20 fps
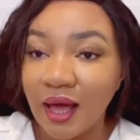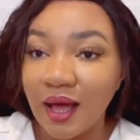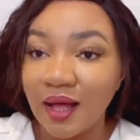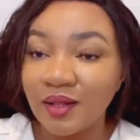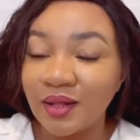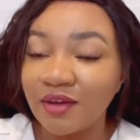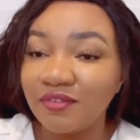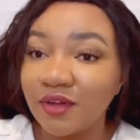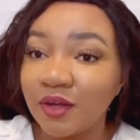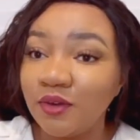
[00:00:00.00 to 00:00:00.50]

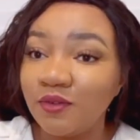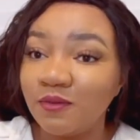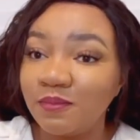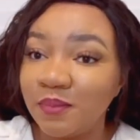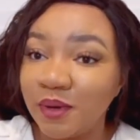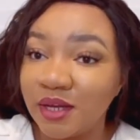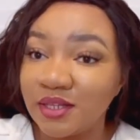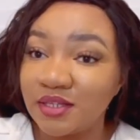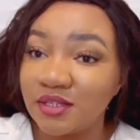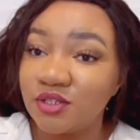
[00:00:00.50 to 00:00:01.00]
And after
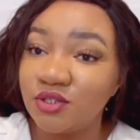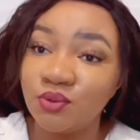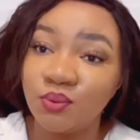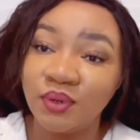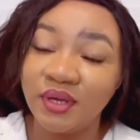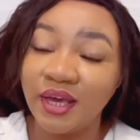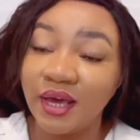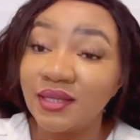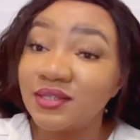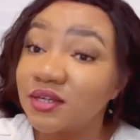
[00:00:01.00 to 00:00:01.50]
you've paid it, you
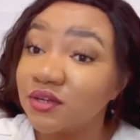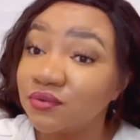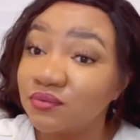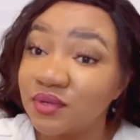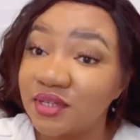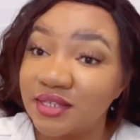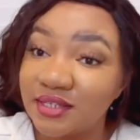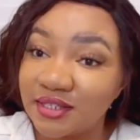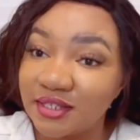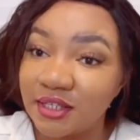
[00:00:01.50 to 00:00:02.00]
will get a
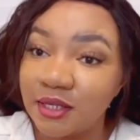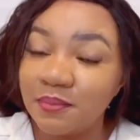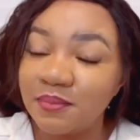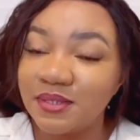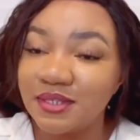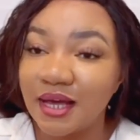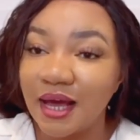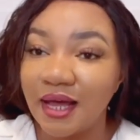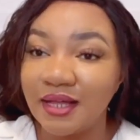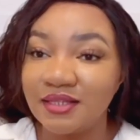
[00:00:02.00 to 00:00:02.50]

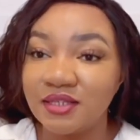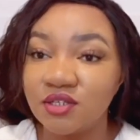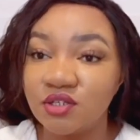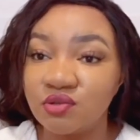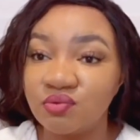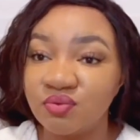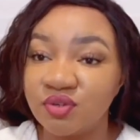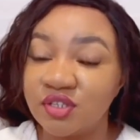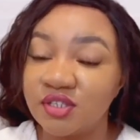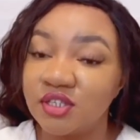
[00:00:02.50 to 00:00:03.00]
receipt, and
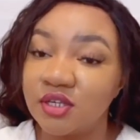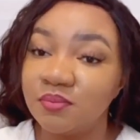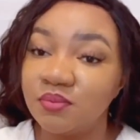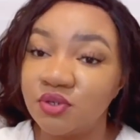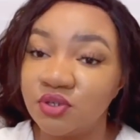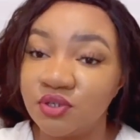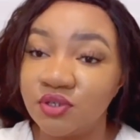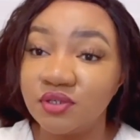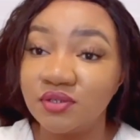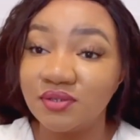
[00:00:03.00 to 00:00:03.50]
this
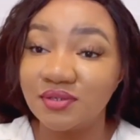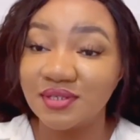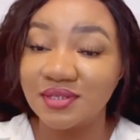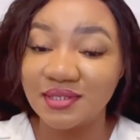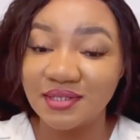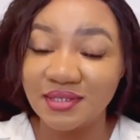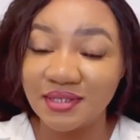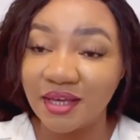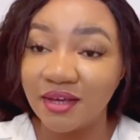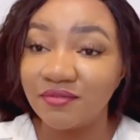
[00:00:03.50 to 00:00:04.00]
receipt you need to
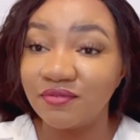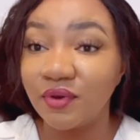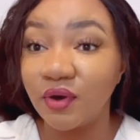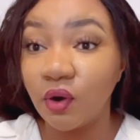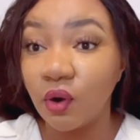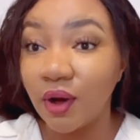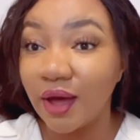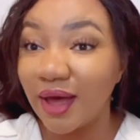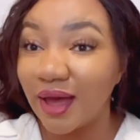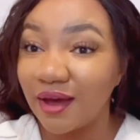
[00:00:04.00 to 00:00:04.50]
save
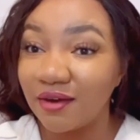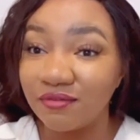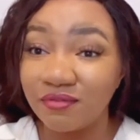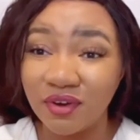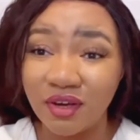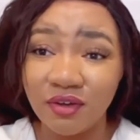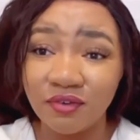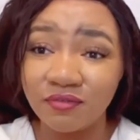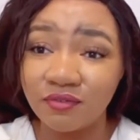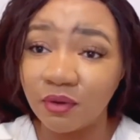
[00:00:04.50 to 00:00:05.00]

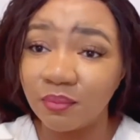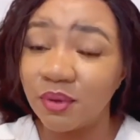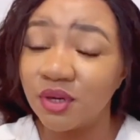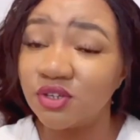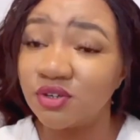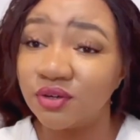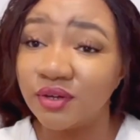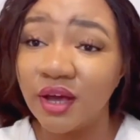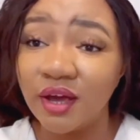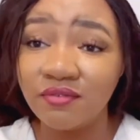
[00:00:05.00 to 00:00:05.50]
every
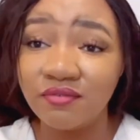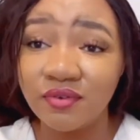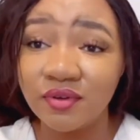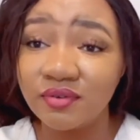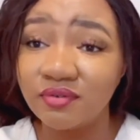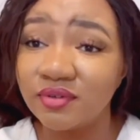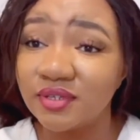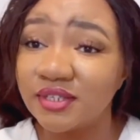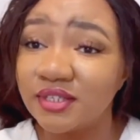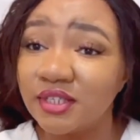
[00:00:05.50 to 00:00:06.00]
information,
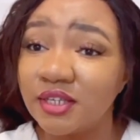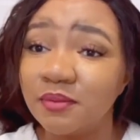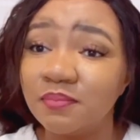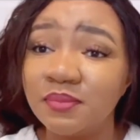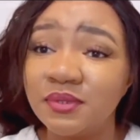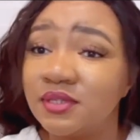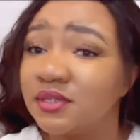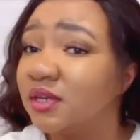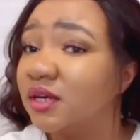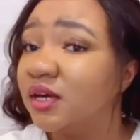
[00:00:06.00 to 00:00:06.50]
every
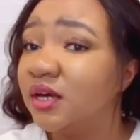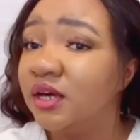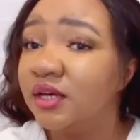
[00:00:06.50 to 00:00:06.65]
receipt.